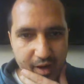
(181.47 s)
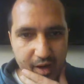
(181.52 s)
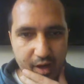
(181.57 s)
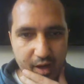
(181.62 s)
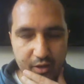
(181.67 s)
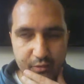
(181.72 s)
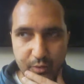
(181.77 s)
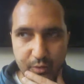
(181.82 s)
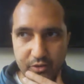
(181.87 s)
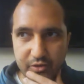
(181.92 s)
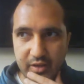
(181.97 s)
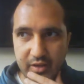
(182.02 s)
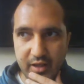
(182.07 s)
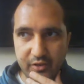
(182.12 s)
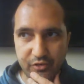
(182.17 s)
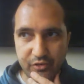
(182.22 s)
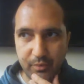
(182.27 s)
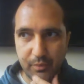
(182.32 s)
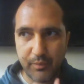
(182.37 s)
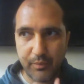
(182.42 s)
I suppose
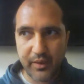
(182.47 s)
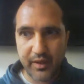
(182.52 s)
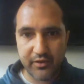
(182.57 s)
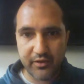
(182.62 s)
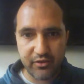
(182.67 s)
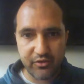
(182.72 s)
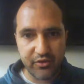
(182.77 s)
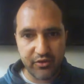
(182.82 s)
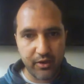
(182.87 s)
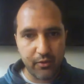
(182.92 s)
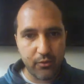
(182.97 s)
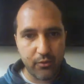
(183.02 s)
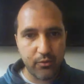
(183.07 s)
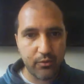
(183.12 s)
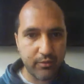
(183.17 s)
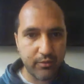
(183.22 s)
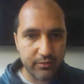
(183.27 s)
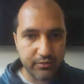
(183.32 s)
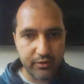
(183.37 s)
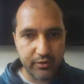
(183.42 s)
unless you're prepared to sell
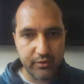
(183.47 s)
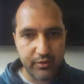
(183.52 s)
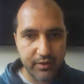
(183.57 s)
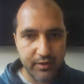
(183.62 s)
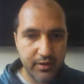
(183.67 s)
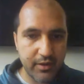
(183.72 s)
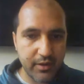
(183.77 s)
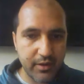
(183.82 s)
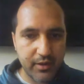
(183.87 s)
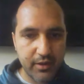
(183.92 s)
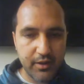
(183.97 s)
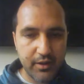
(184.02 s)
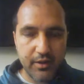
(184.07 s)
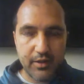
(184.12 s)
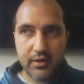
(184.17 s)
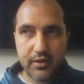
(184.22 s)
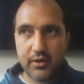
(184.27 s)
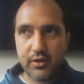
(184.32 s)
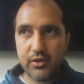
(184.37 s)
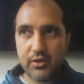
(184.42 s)

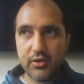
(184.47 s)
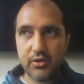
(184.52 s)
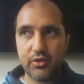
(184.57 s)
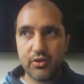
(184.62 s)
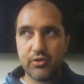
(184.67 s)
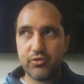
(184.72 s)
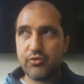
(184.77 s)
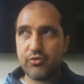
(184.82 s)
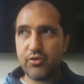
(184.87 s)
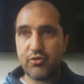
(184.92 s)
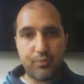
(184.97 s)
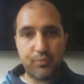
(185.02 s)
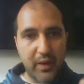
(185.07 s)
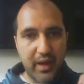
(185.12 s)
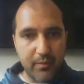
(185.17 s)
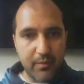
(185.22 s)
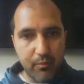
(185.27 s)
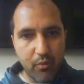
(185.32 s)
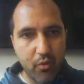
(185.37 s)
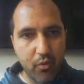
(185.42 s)
to
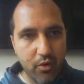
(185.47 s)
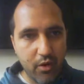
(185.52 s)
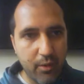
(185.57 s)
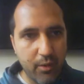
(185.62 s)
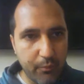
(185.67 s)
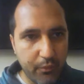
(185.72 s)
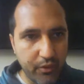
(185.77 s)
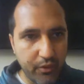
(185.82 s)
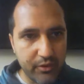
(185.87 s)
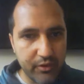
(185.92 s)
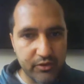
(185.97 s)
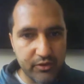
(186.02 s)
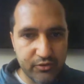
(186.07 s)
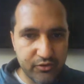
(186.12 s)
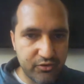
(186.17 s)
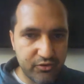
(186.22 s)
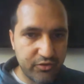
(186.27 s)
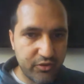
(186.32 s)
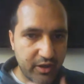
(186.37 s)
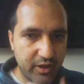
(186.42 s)
spend more on
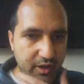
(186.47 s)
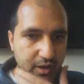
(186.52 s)
products,